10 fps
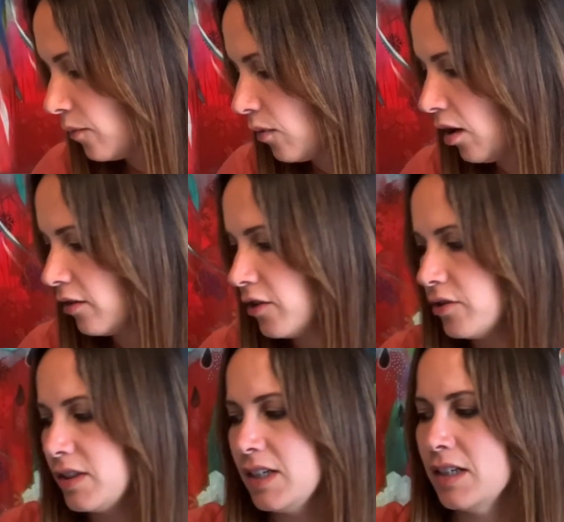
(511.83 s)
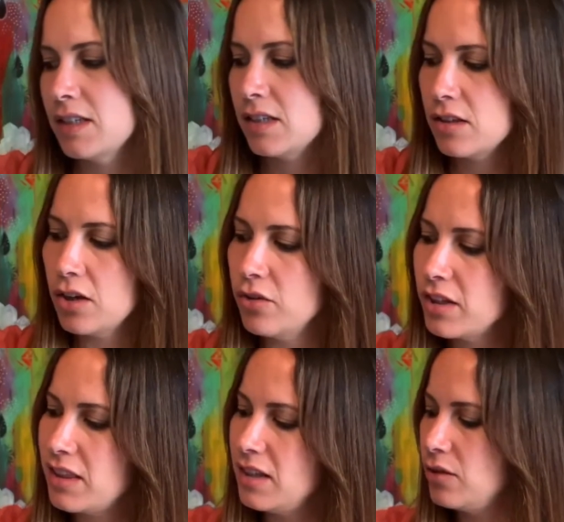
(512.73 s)
all of those things. The only
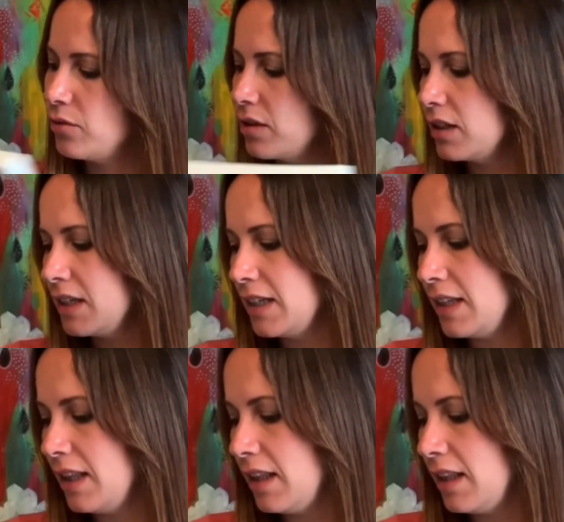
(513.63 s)
thing you really